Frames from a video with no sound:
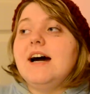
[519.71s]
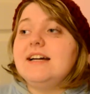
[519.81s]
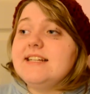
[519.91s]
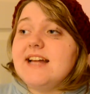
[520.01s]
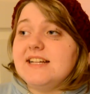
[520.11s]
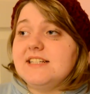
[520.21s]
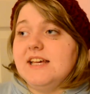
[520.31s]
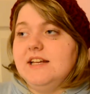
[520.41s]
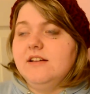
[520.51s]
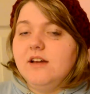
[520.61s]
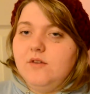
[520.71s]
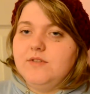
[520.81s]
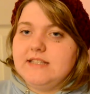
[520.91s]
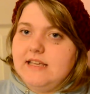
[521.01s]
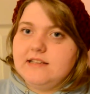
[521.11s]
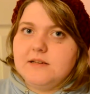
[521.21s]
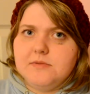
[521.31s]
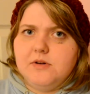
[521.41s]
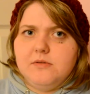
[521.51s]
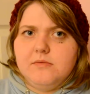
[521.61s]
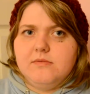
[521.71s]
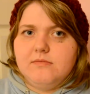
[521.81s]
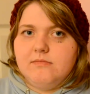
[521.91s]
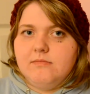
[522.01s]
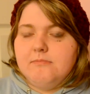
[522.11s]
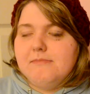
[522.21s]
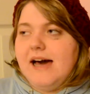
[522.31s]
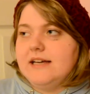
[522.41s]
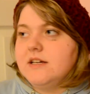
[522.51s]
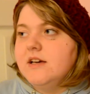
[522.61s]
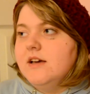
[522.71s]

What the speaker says: I did hand it in, obviously, because I'm not bad.